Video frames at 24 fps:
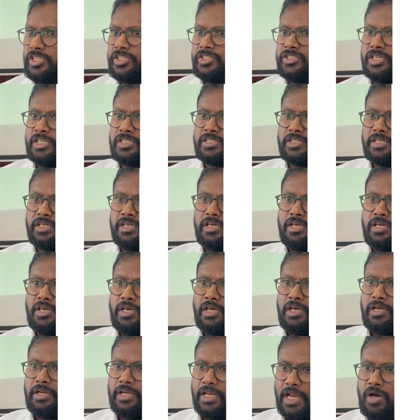GCS
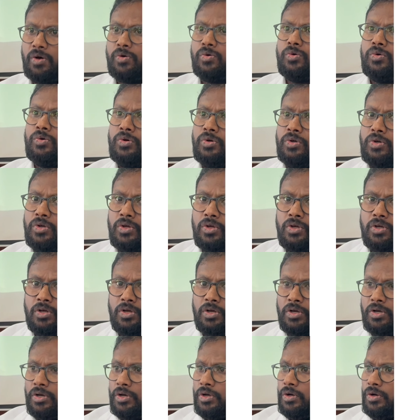now,
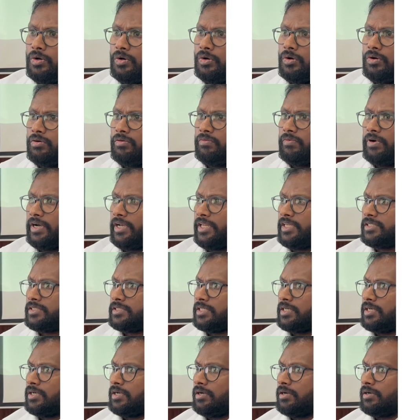what is
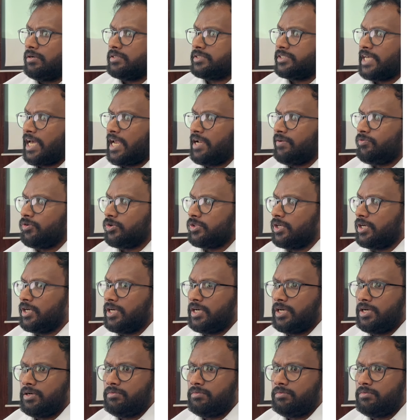stand for the